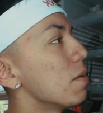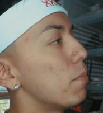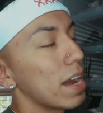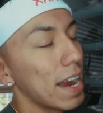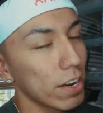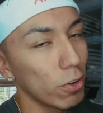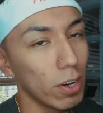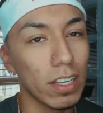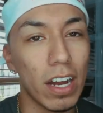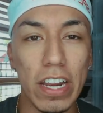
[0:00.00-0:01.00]
But I know a
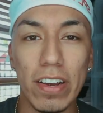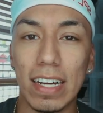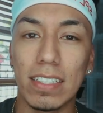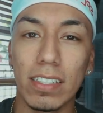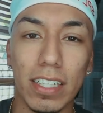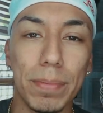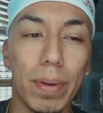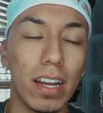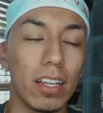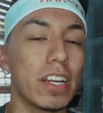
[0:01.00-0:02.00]
lot of you guys sleep
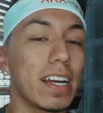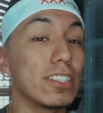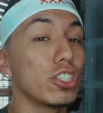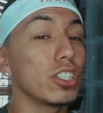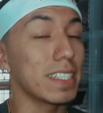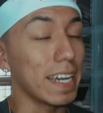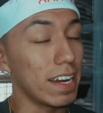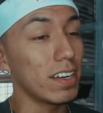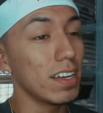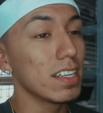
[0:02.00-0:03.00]
and a lot of you guys are
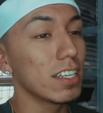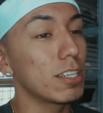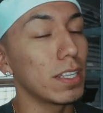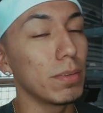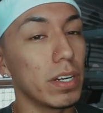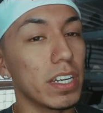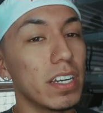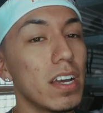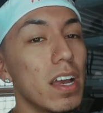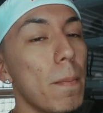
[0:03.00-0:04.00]
scared to spend the money.